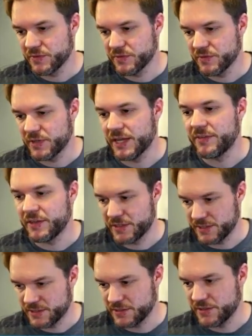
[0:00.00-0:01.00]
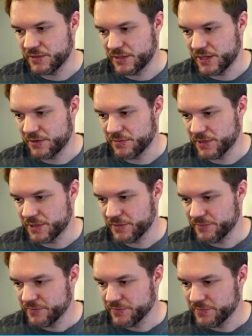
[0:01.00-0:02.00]
And then it gets to here. That'll work.
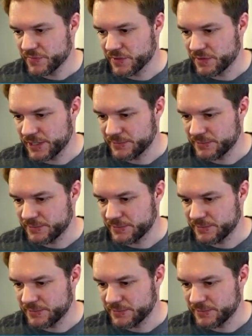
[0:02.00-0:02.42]
Okay.